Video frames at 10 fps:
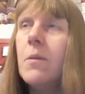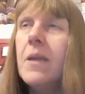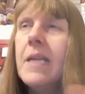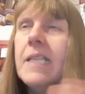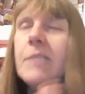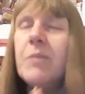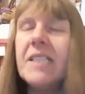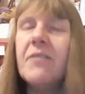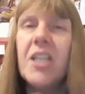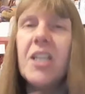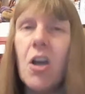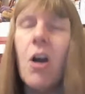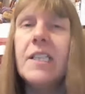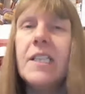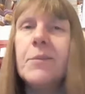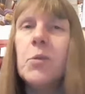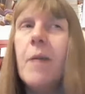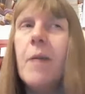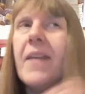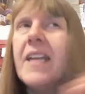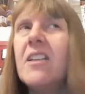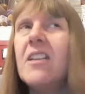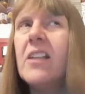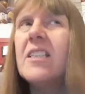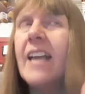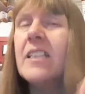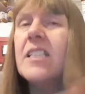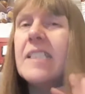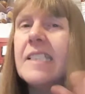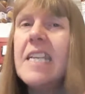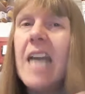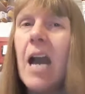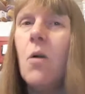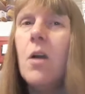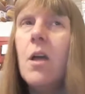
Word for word: But these specific guys I'm talking about, they tend to seek out